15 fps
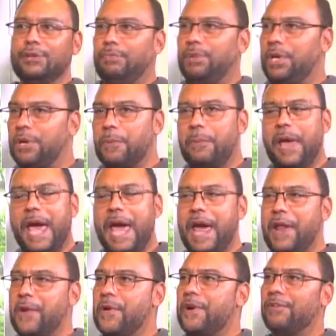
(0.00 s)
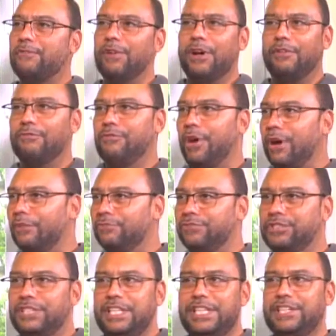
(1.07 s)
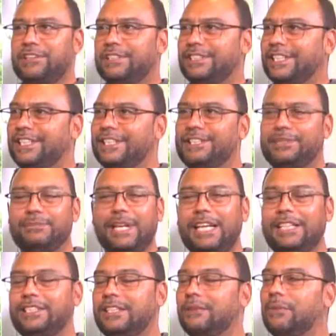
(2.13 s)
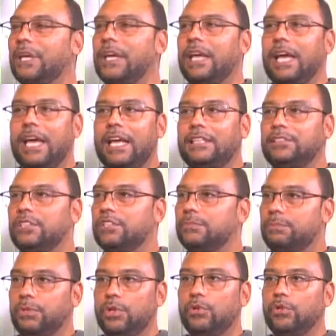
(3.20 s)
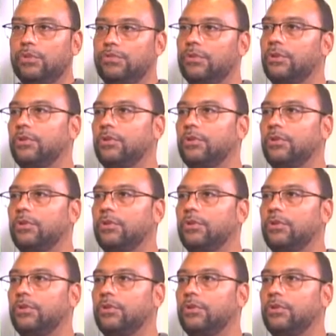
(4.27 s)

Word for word: Pitter-patter of sneakers in the gymnasium. It's just beautiful.